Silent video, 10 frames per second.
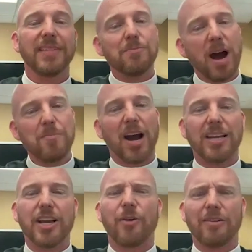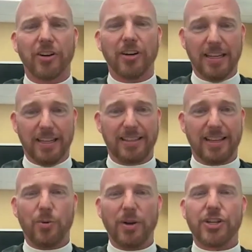In my mind, however,
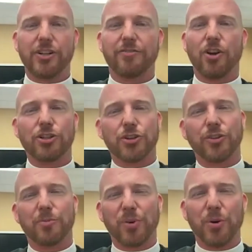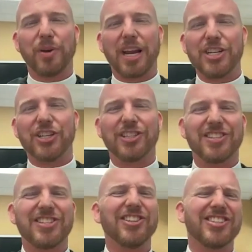that question of cultural appropriation
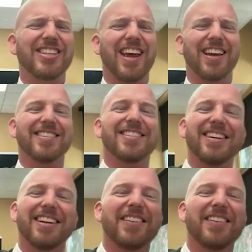still stands.